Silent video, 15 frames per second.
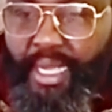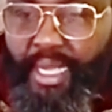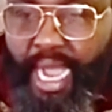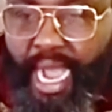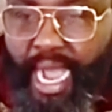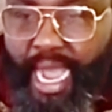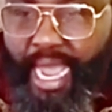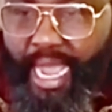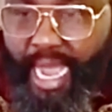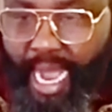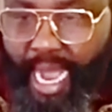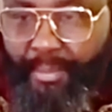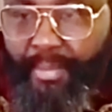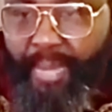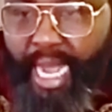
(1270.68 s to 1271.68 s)
I
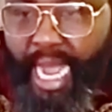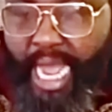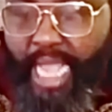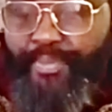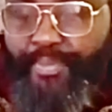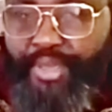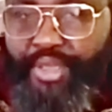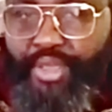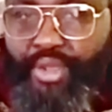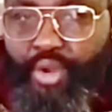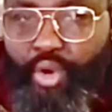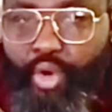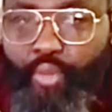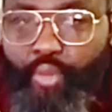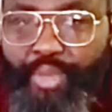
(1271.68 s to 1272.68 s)
am
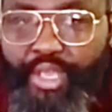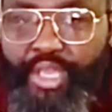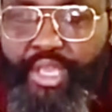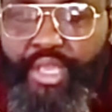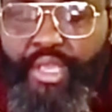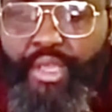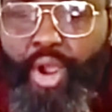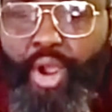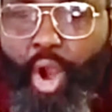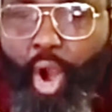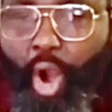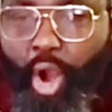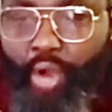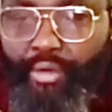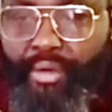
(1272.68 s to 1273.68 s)
IPOB
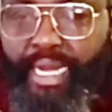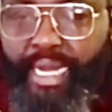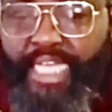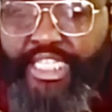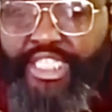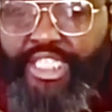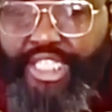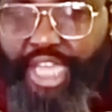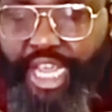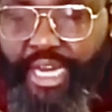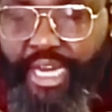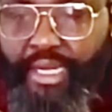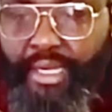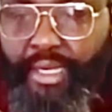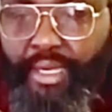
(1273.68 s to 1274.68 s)
under
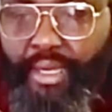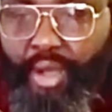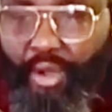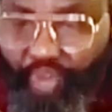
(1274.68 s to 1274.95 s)
chain of